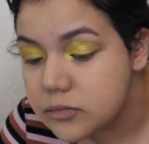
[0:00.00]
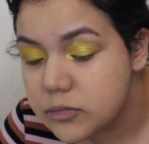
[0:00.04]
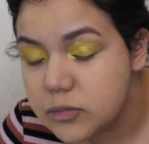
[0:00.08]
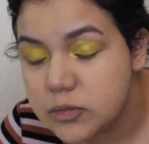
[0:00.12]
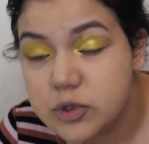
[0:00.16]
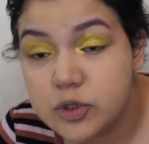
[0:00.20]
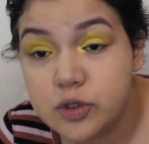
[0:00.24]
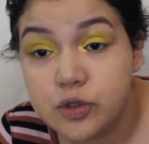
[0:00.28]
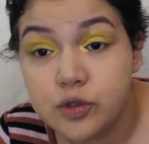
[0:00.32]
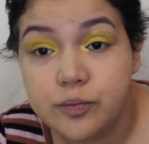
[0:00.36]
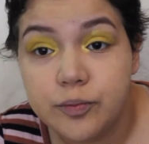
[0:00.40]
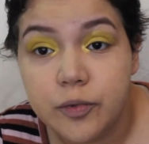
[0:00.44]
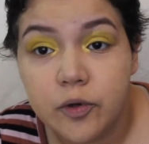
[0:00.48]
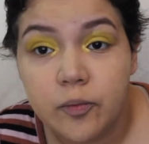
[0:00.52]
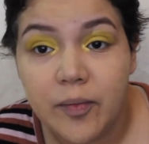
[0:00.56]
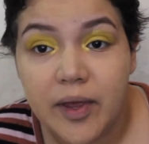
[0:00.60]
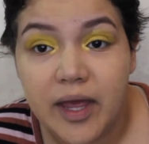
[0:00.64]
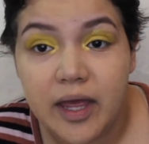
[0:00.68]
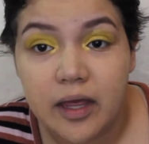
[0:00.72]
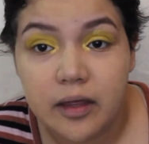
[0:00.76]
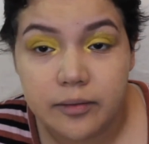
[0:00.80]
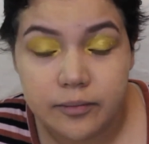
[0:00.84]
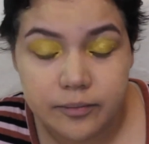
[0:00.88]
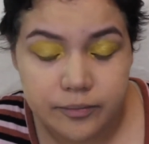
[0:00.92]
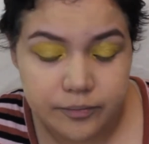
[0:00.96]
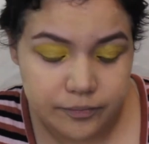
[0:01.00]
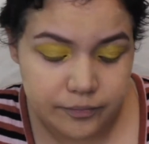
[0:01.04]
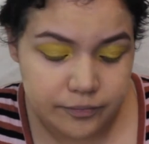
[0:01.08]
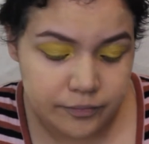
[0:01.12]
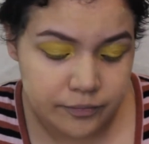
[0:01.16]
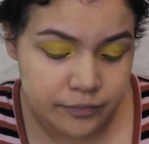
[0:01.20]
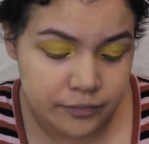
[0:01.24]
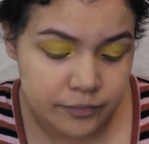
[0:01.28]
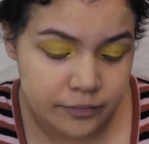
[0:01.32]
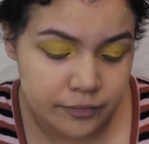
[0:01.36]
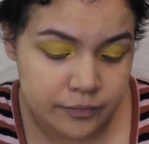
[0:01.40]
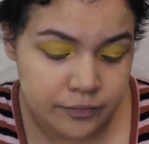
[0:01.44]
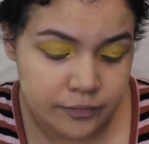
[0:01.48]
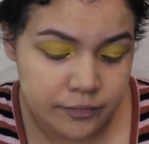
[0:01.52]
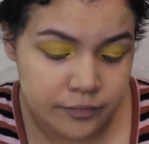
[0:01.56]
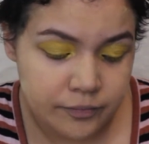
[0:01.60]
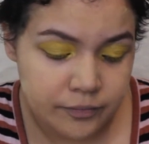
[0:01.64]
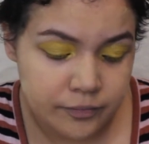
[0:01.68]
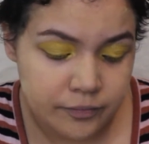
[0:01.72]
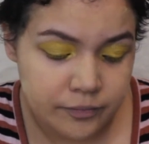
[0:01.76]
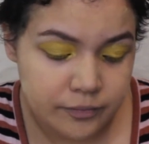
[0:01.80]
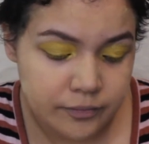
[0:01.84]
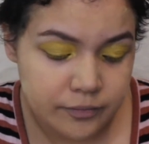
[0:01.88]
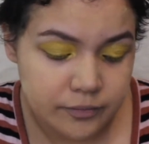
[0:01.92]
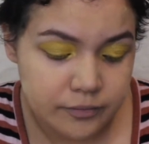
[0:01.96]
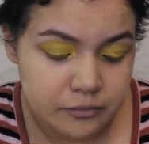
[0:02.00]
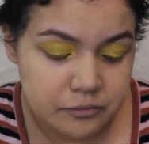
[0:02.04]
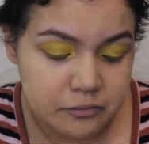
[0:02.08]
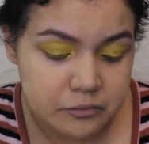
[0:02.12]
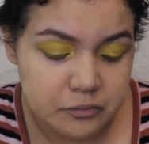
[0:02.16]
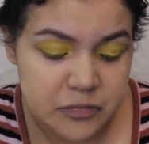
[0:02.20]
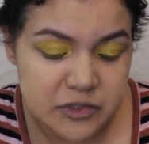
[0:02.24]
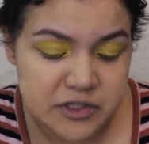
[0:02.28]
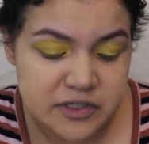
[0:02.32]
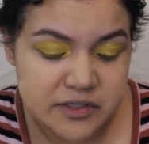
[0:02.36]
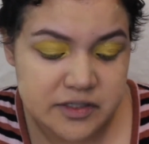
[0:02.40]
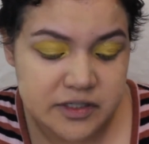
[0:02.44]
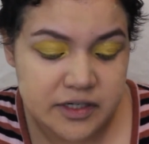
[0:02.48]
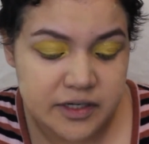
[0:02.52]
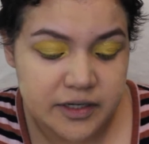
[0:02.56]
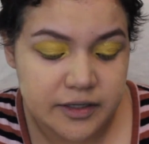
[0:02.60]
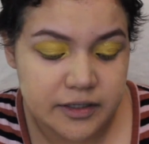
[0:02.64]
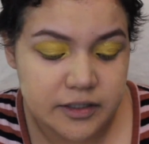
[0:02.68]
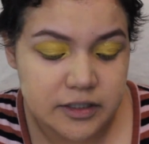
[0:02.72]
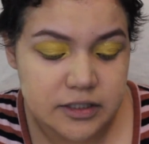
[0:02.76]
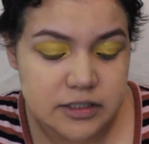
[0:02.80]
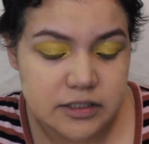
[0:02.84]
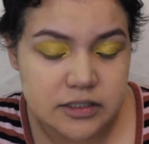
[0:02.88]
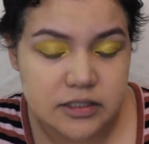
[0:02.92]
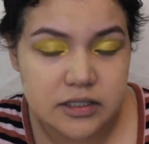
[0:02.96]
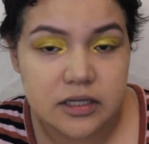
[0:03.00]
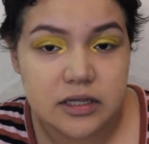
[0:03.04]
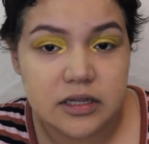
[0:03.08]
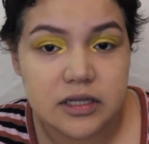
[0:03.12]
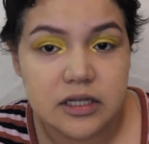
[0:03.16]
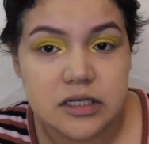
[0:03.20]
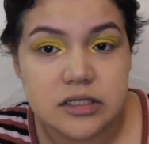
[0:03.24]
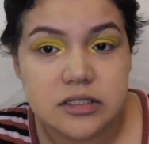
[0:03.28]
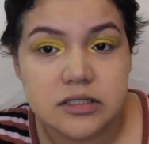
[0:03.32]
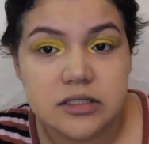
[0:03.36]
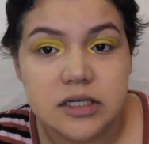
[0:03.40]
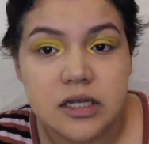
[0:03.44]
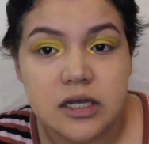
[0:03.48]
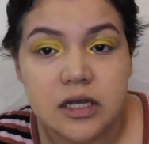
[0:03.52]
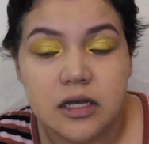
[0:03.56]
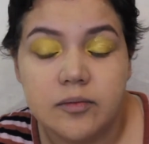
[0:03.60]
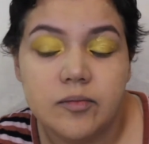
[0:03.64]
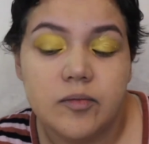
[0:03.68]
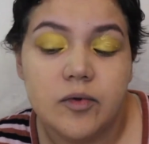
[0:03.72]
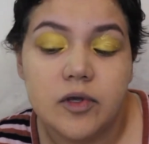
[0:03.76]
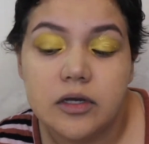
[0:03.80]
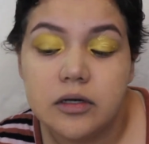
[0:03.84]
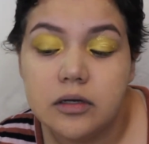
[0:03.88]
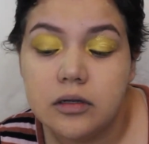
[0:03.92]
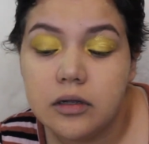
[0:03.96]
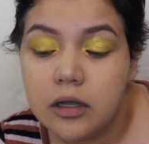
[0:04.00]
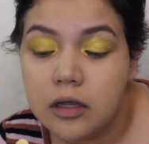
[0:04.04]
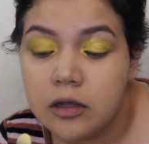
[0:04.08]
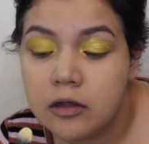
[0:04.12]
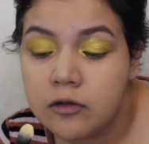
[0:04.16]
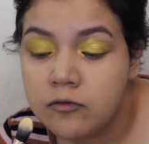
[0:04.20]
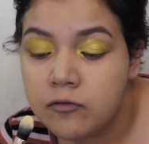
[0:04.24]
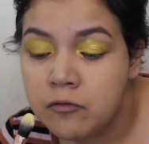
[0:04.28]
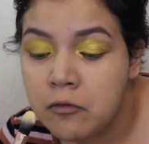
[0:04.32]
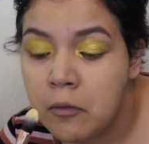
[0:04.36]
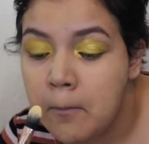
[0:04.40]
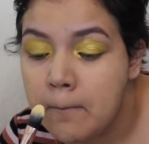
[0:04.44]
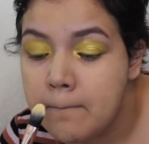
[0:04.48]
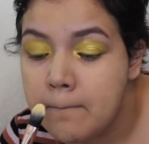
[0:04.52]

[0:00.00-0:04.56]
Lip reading: super matte besides the things that I'm gonna have